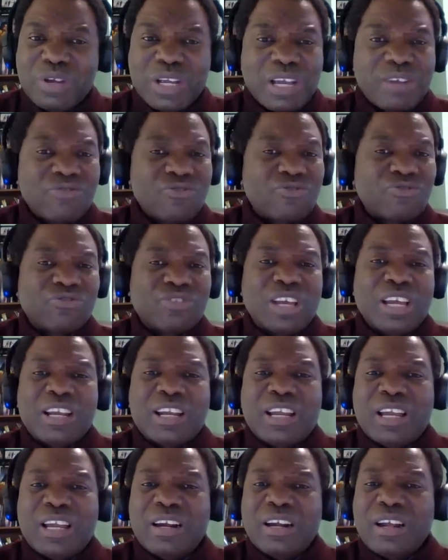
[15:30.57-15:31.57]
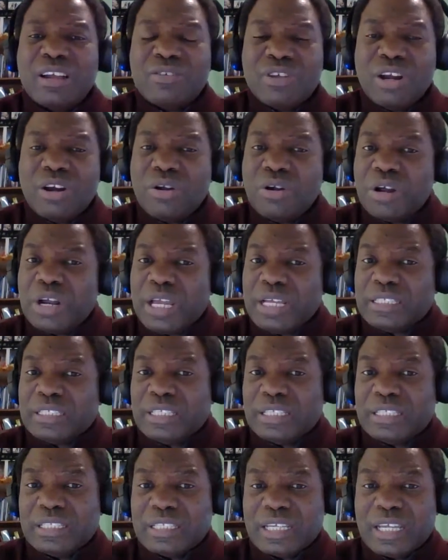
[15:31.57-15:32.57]
We can stay there the
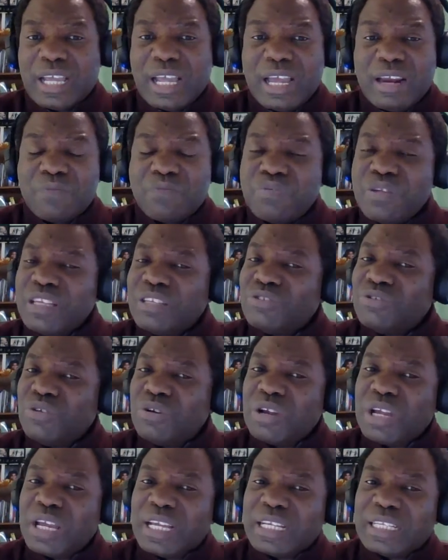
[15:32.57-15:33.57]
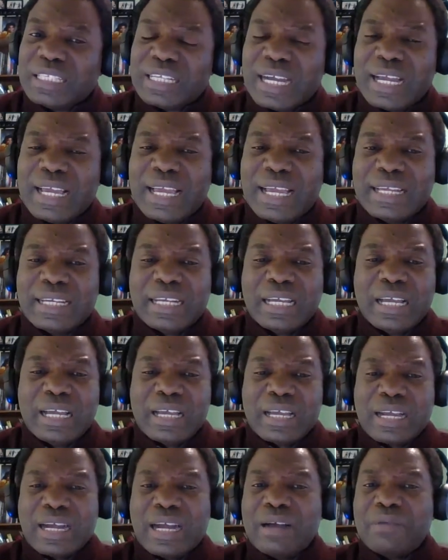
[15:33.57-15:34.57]
longest it can. Please don't get tired.
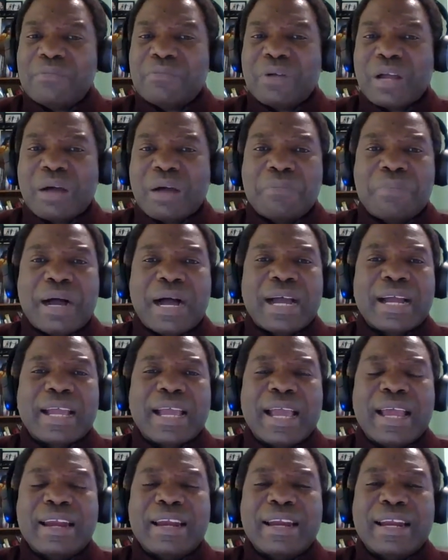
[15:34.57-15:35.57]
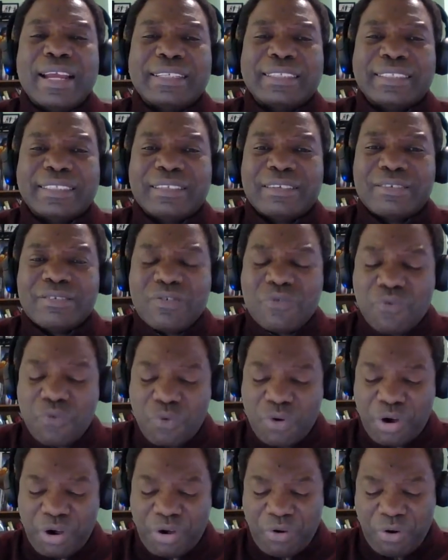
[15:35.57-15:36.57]
Come back and let's
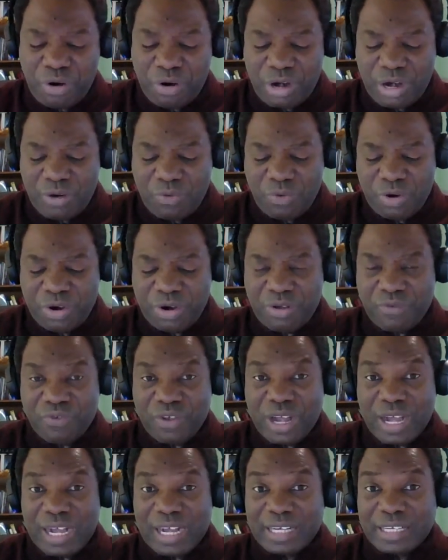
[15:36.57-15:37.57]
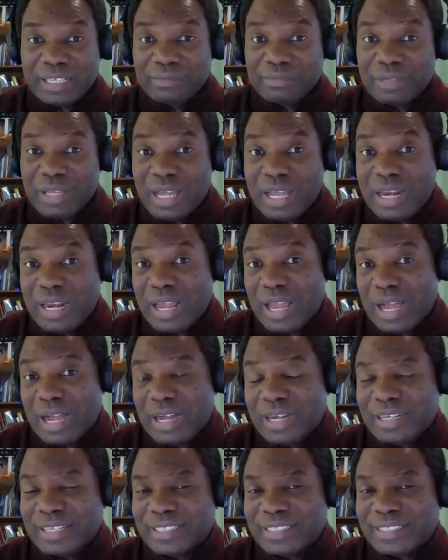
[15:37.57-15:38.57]
work on the Word of God and
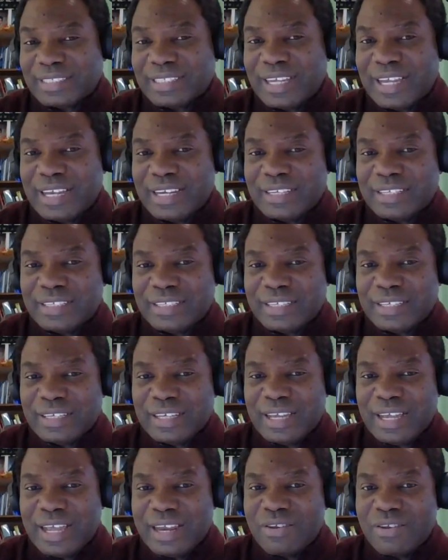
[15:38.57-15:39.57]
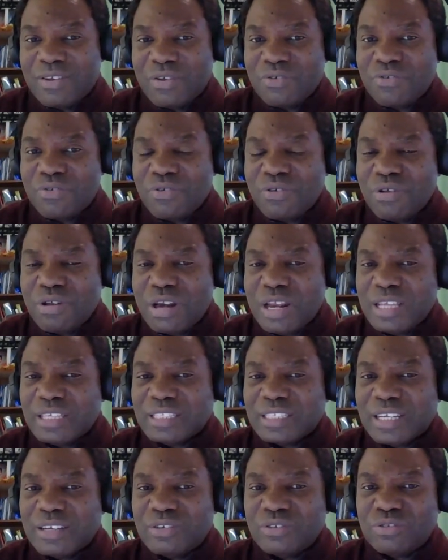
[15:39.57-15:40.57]
understand and then
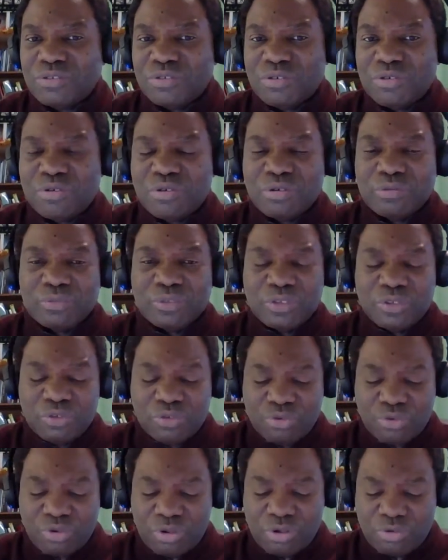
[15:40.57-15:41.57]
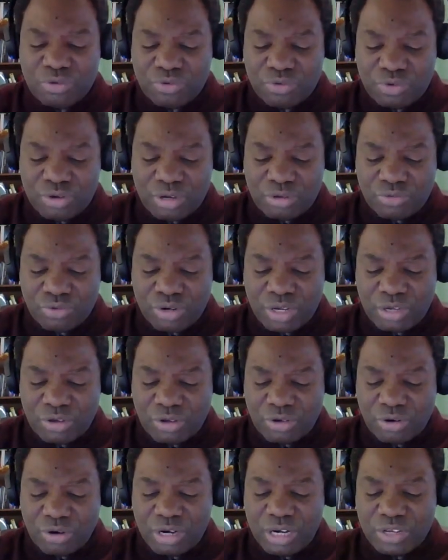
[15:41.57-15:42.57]
listen to the
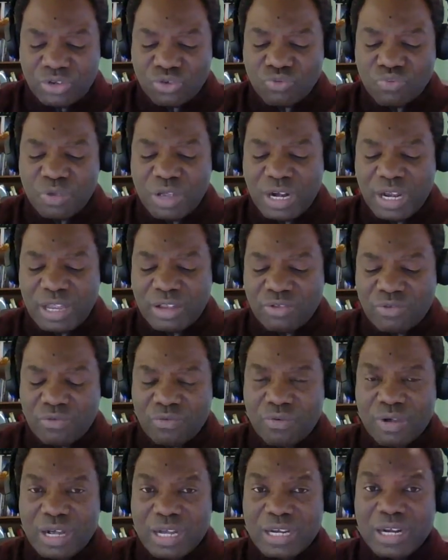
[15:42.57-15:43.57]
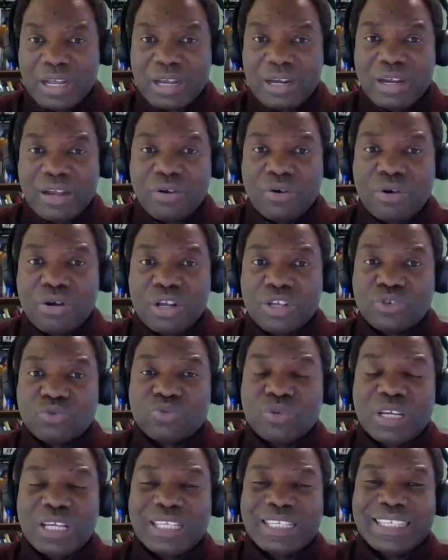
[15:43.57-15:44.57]
Holy Spirit, to what the Holy
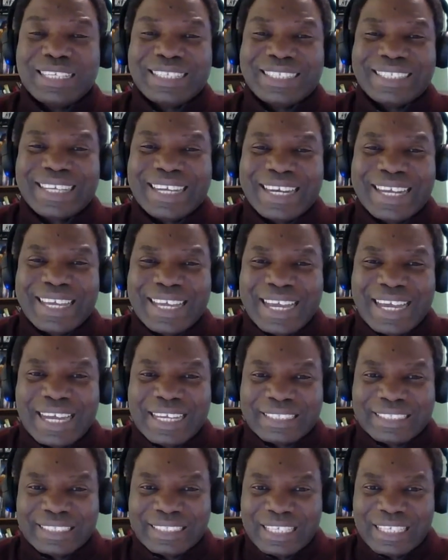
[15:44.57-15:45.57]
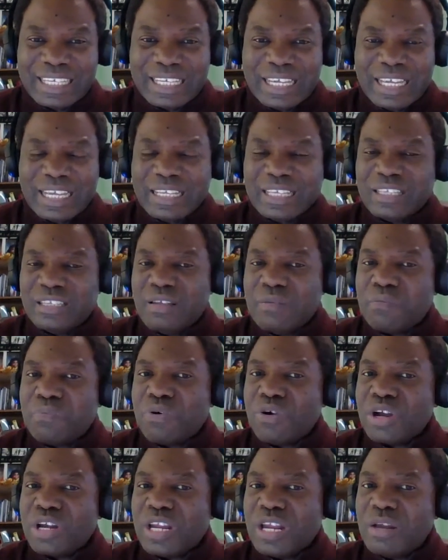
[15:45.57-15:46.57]
Spirit is telling us. It is
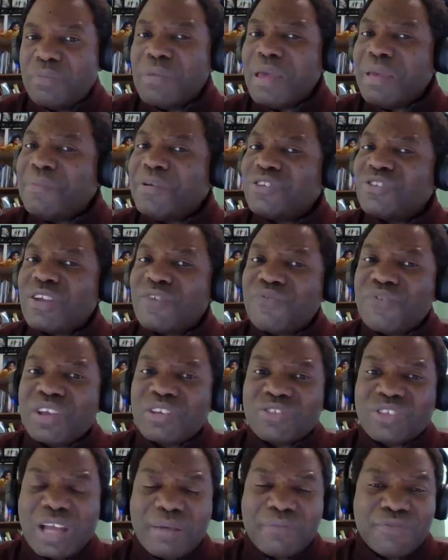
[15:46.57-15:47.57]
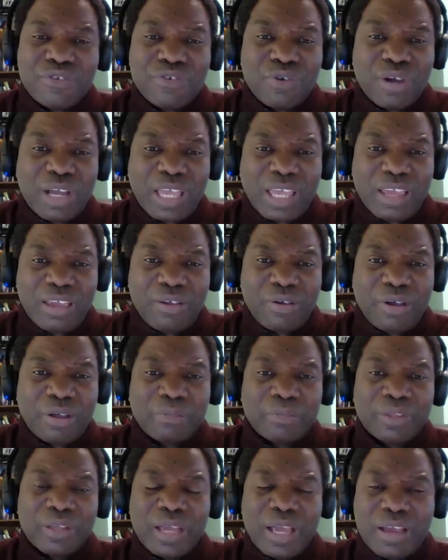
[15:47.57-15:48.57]
important. Maybe it's the first time you are here
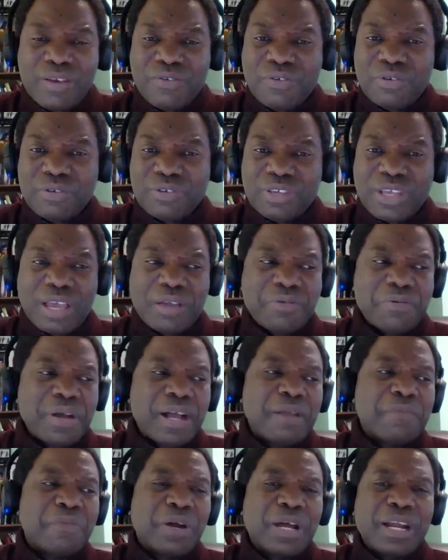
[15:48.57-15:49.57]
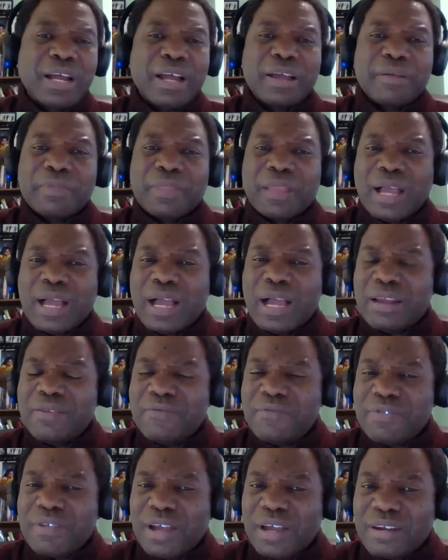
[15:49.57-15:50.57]
and you say, well, brother, I
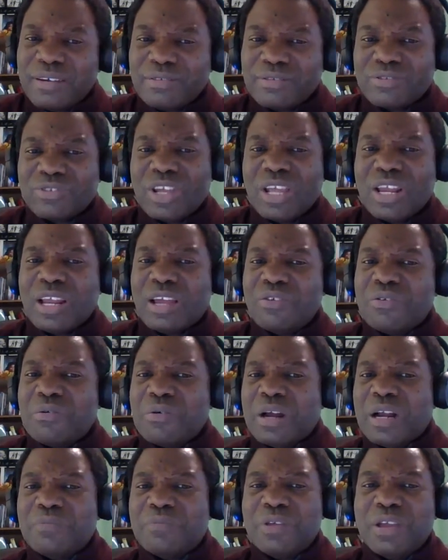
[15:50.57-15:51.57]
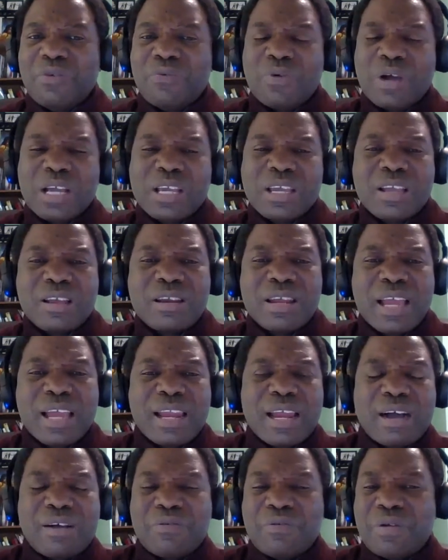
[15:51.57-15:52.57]
understand, I don't want to be a walking
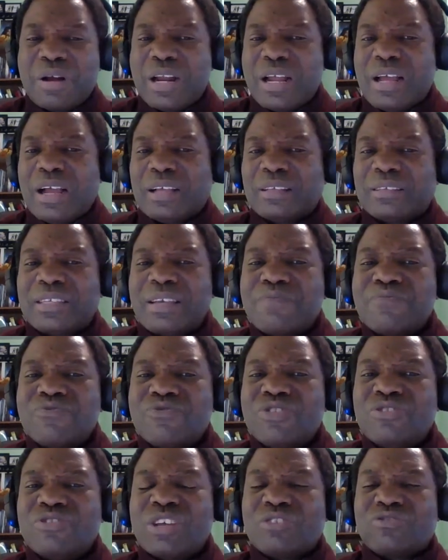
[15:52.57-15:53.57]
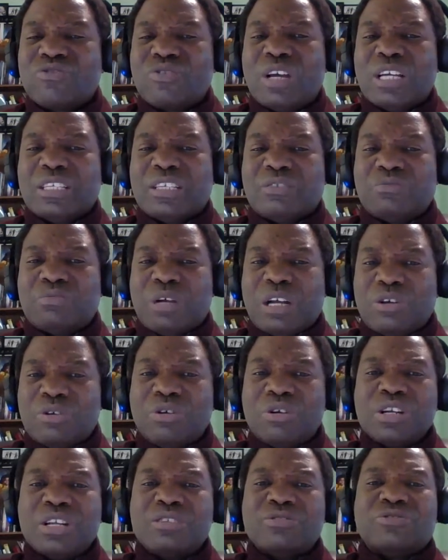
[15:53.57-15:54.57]
dead. I want to accept Jesus Christ as my
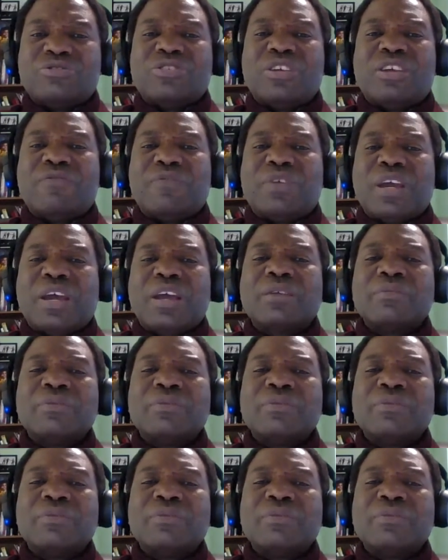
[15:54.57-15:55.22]
Lord and Savior.